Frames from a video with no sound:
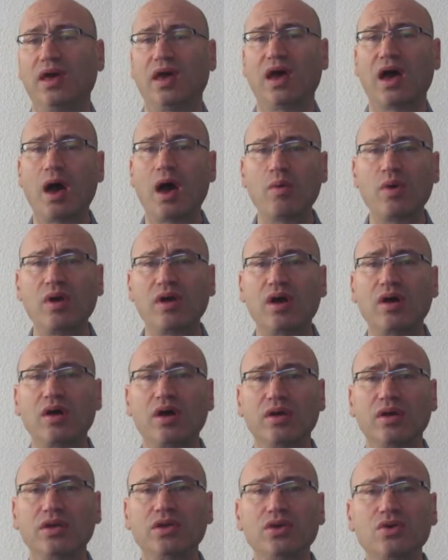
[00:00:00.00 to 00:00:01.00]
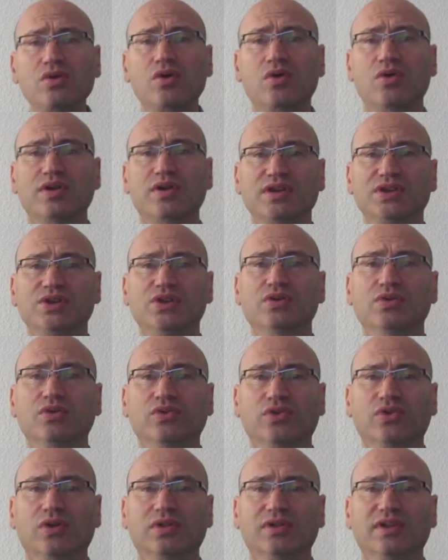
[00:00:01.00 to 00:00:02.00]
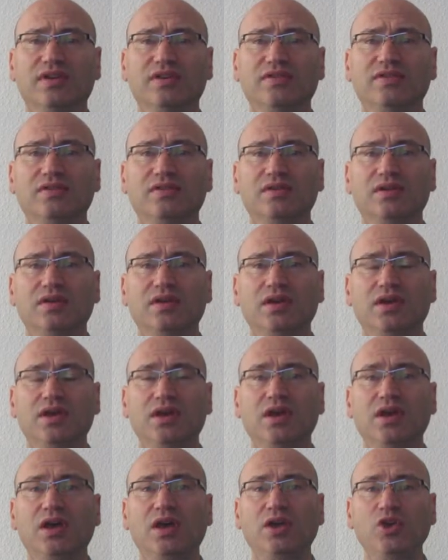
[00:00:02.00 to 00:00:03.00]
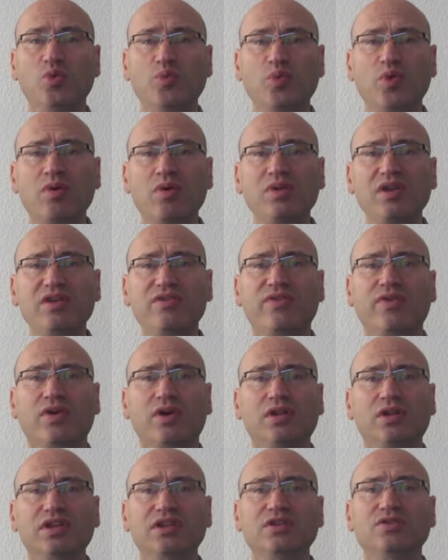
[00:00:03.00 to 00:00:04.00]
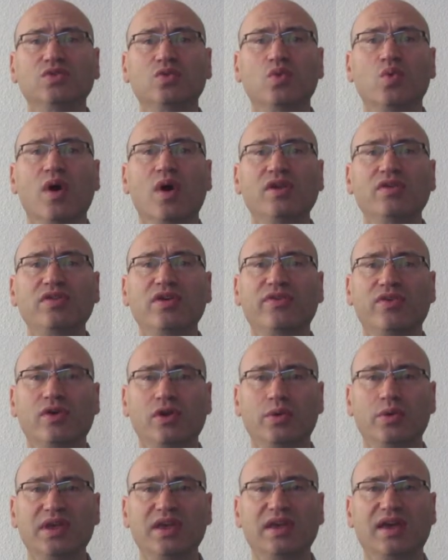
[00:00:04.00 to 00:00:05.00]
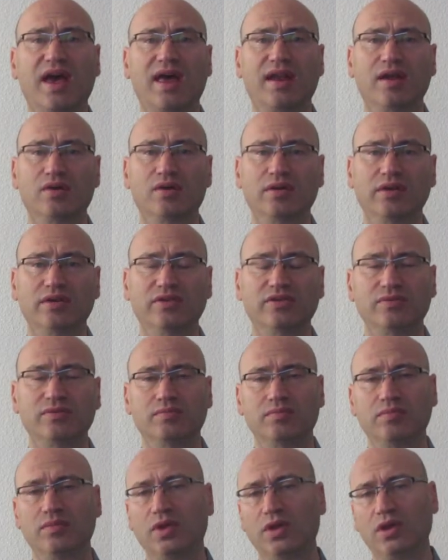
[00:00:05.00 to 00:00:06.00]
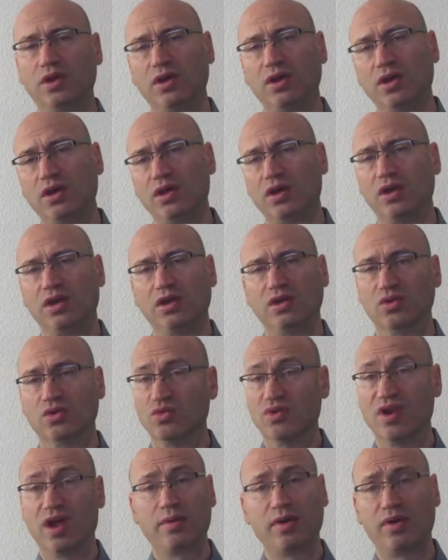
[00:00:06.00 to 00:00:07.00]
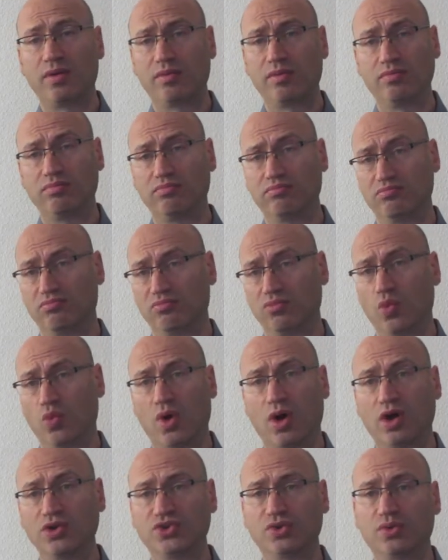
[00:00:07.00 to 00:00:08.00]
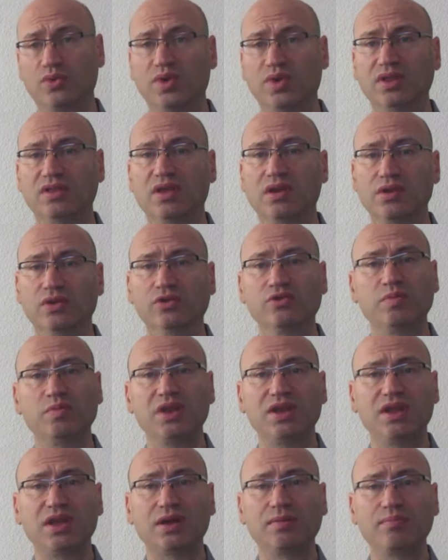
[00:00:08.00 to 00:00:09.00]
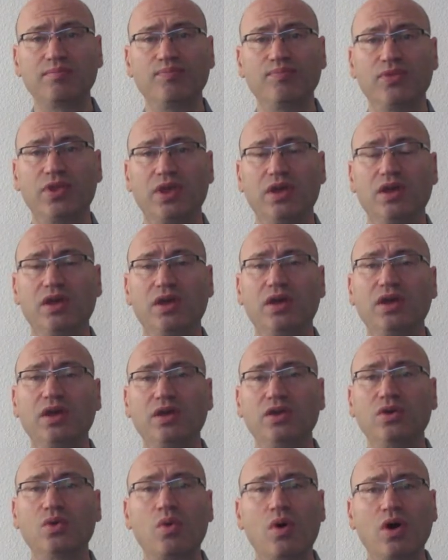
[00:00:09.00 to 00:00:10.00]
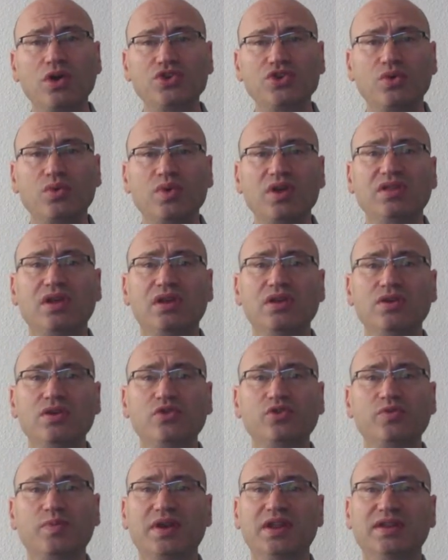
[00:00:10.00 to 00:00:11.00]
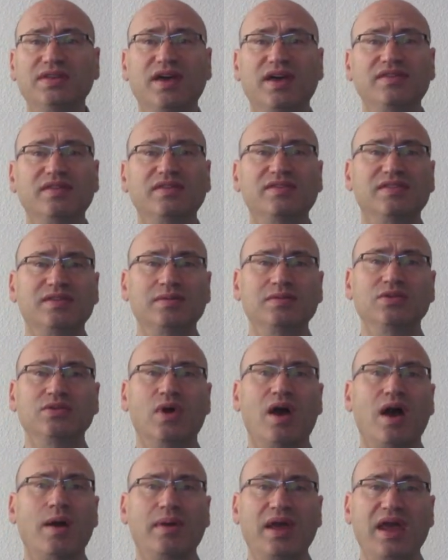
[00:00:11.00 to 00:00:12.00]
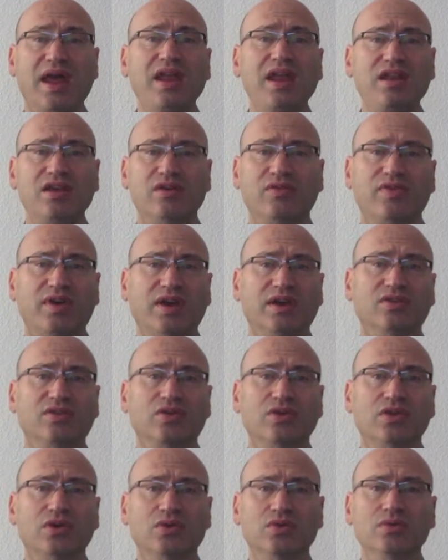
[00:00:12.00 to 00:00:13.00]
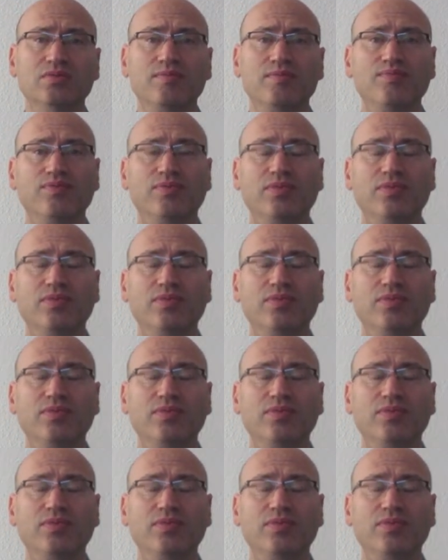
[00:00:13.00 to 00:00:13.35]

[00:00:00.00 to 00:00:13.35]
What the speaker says: How are you going to use all this? You probably fall into one of the following categories. You never watch or read the news media. You watch or read the news, but it doesn't seem to have any effect on you.